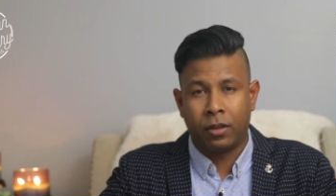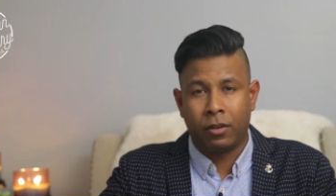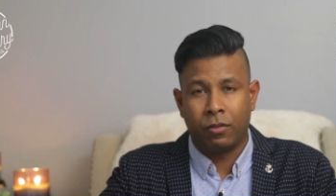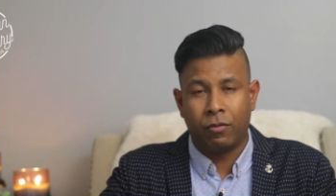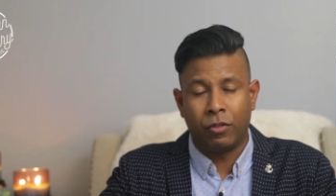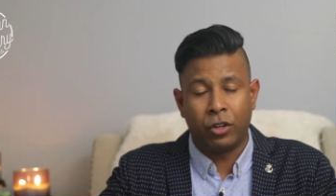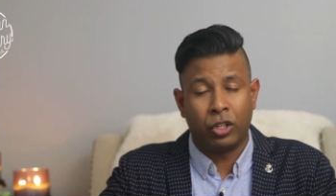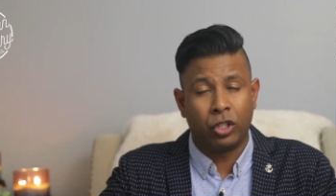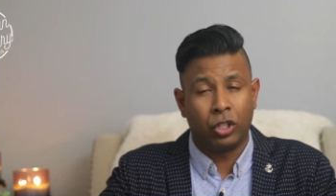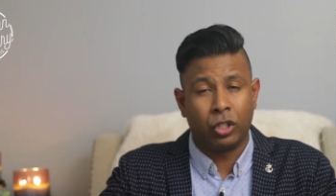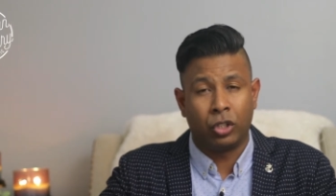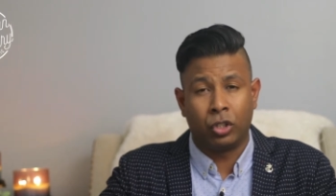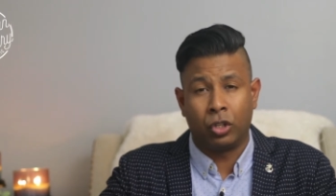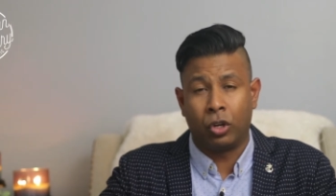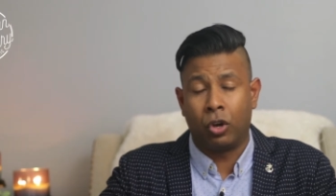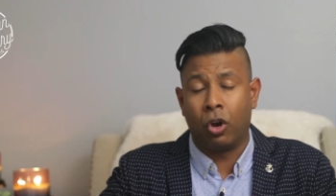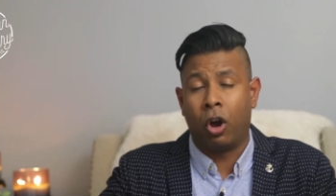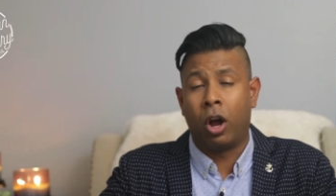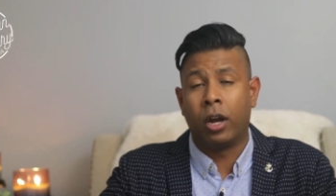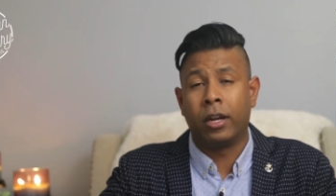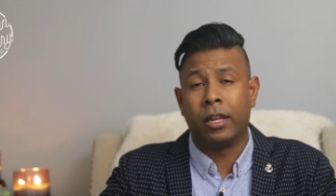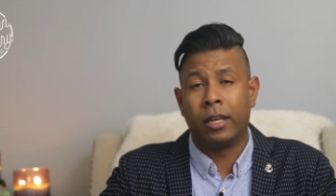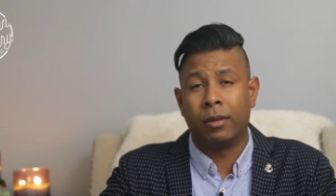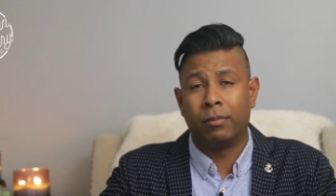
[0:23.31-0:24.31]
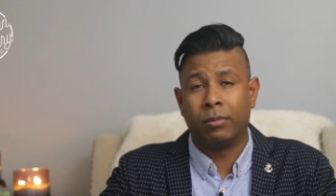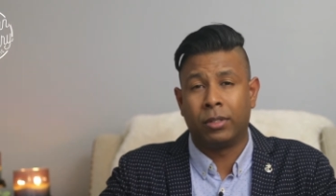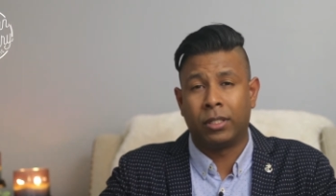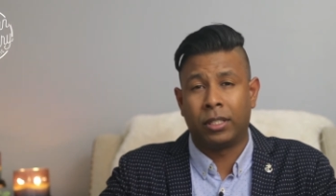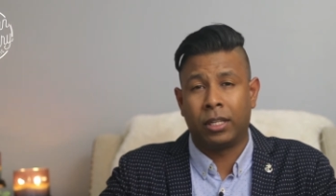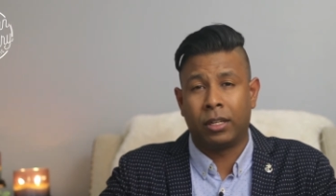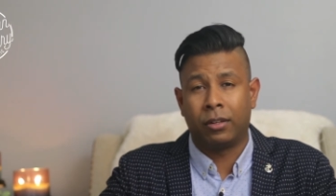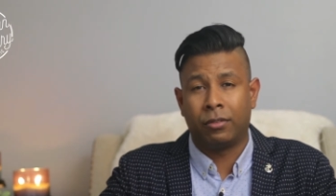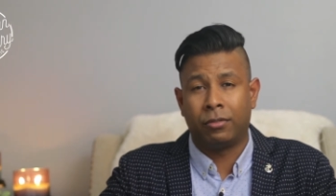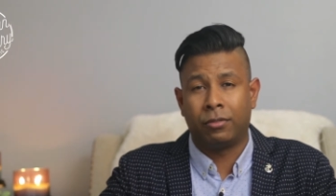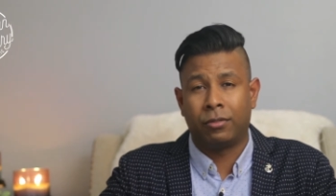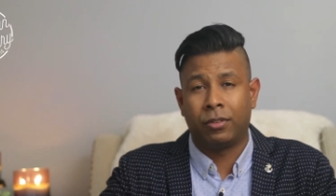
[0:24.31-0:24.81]
which is God
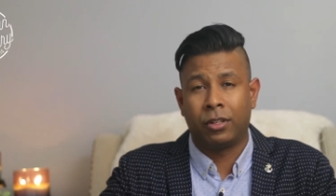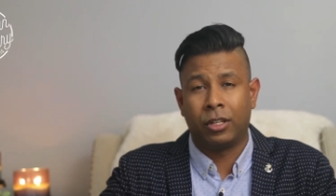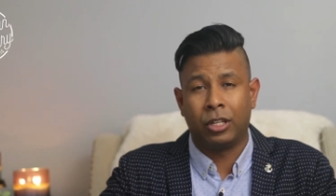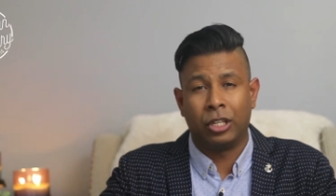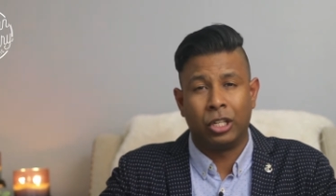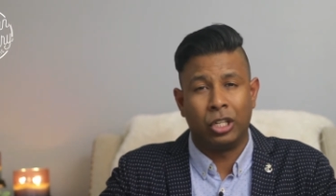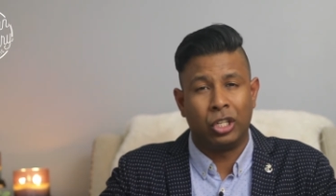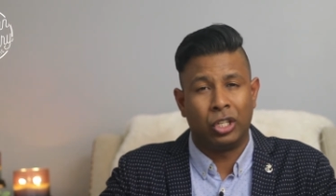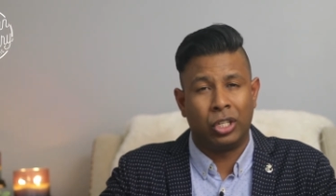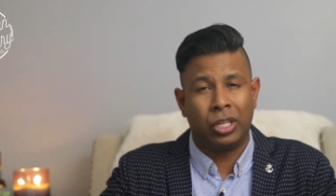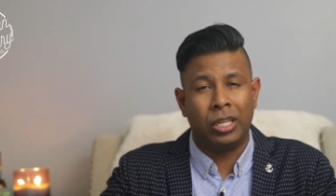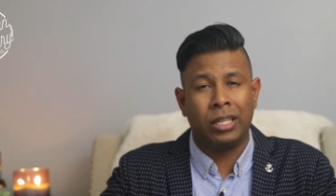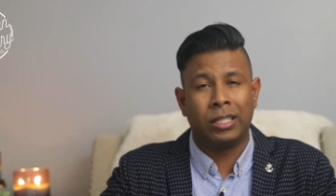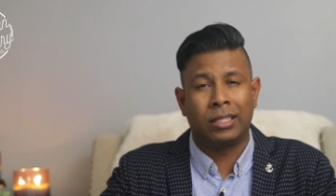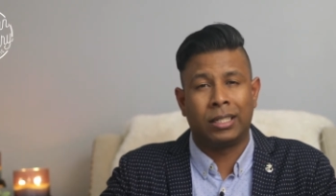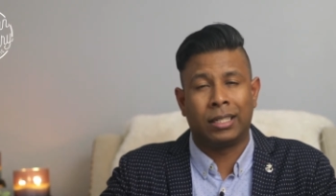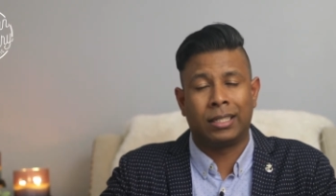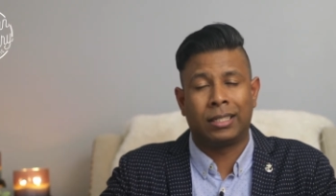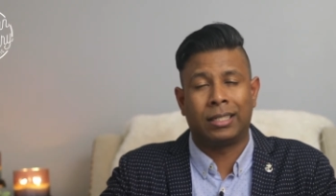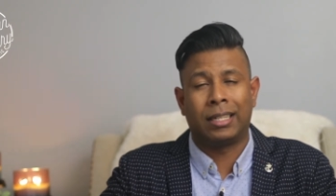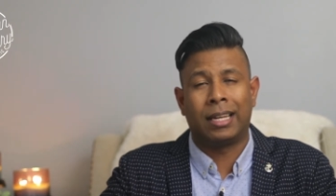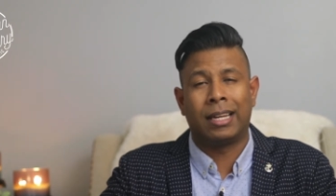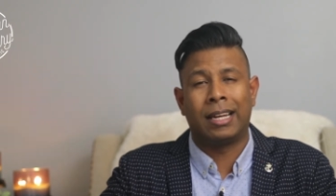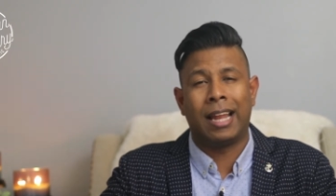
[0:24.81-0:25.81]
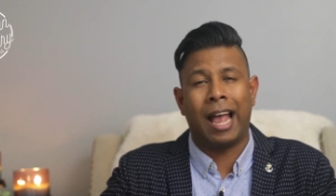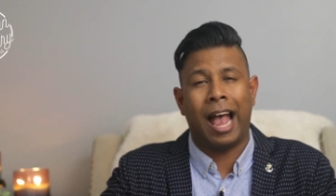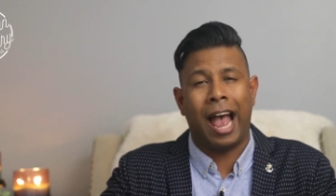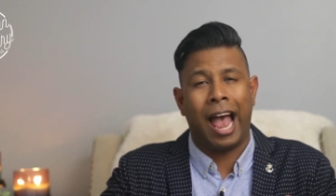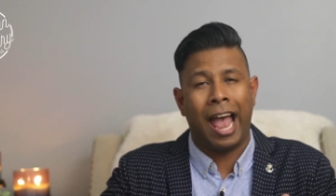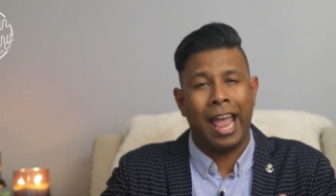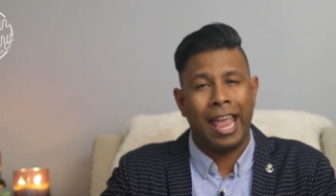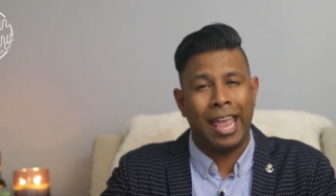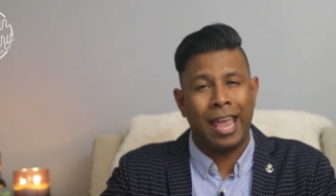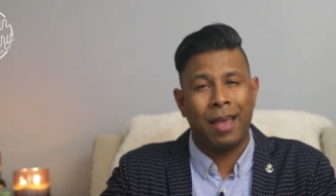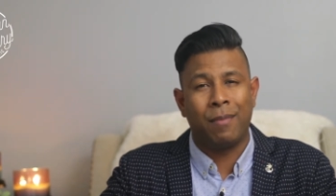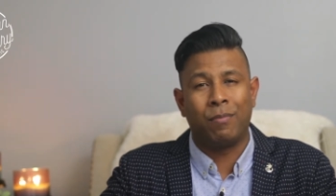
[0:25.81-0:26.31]
Himself, Jesus said,
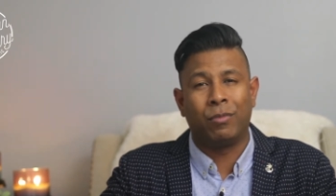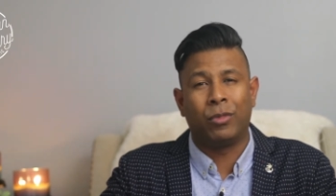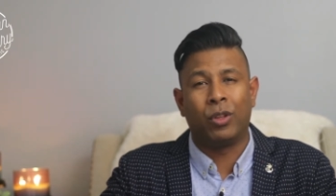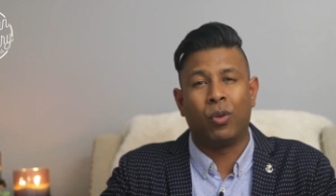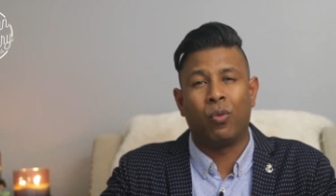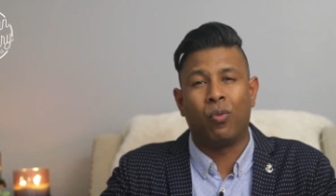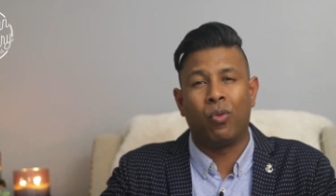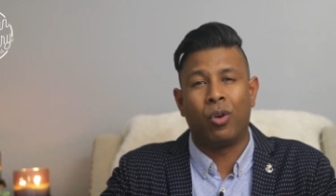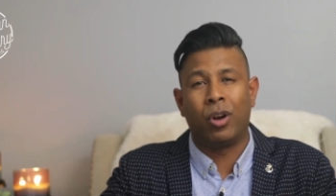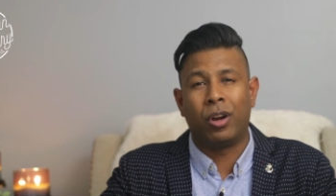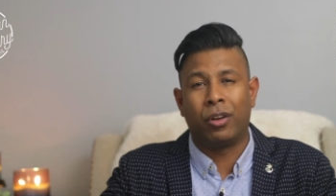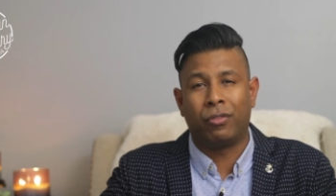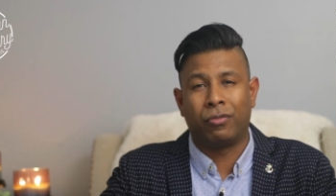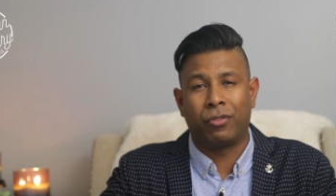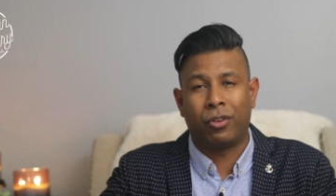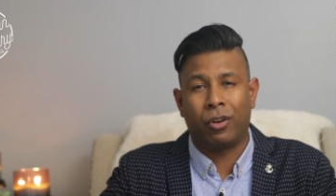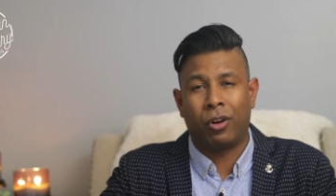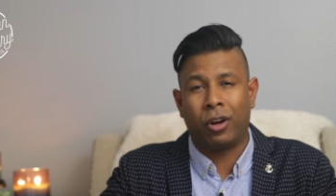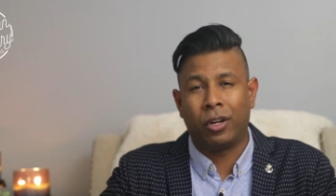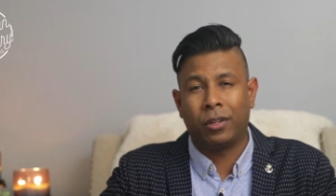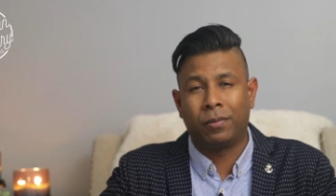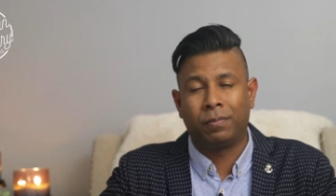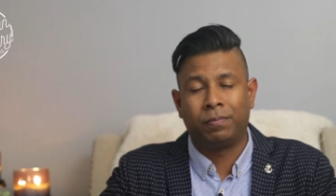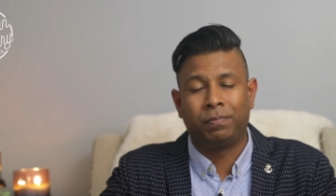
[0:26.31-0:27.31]
I am the Word of God.